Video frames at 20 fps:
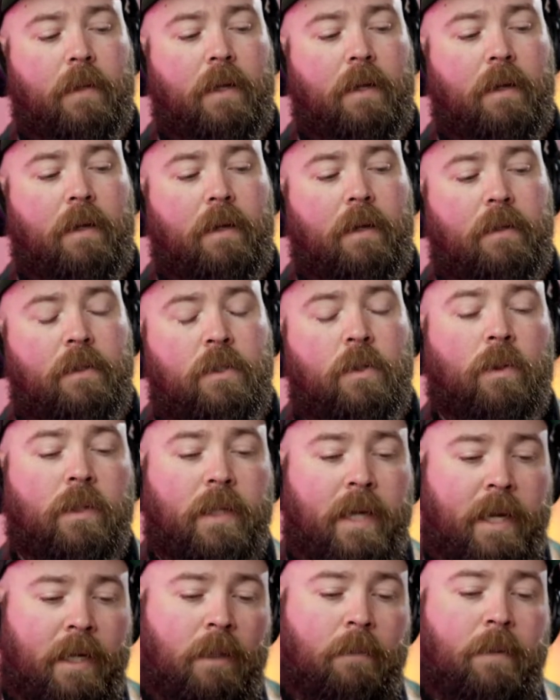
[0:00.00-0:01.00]
So a
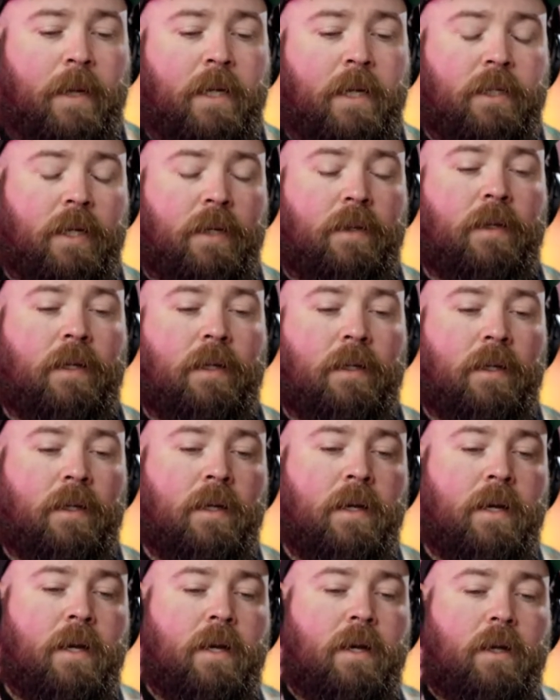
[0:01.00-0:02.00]
landing page, I think,
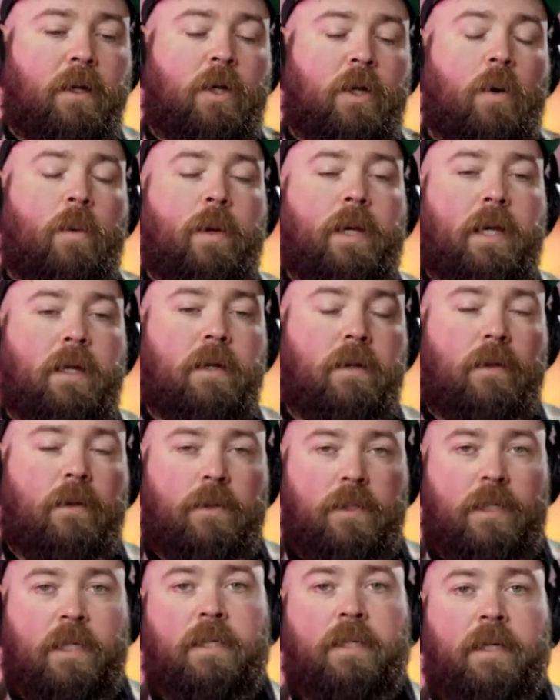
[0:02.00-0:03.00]
going into those
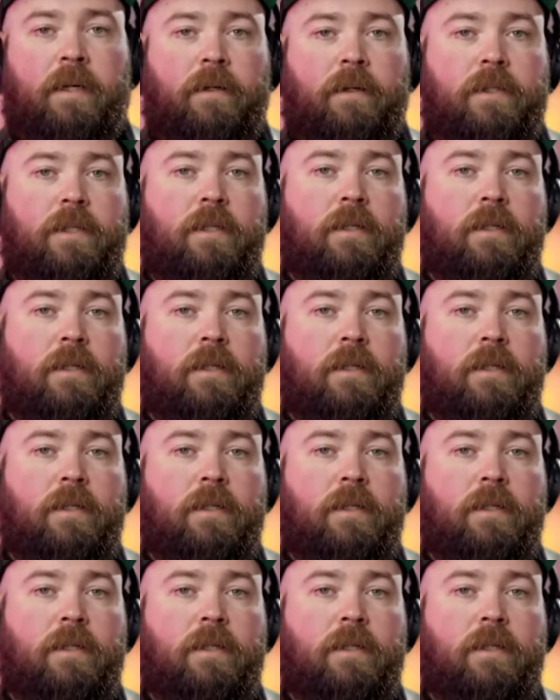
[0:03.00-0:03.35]
details,